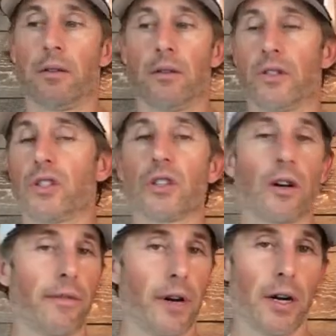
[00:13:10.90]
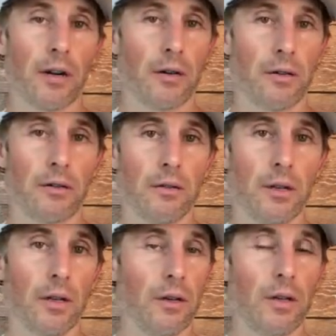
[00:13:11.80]
server.
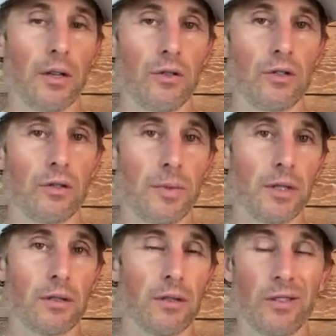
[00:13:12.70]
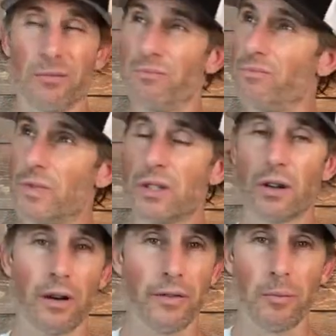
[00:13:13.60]
You can usually you can
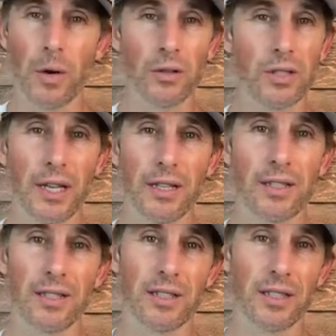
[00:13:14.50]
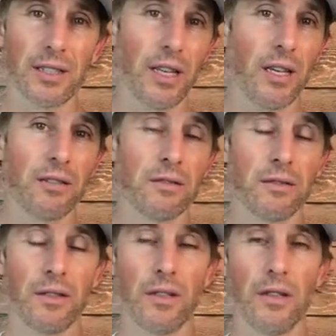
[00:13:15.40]
serve in most states at 16
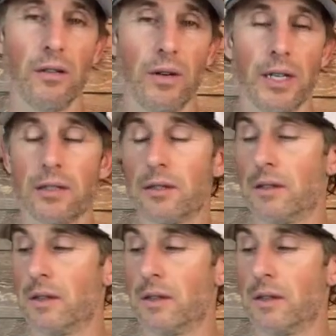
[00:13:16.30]
in the US.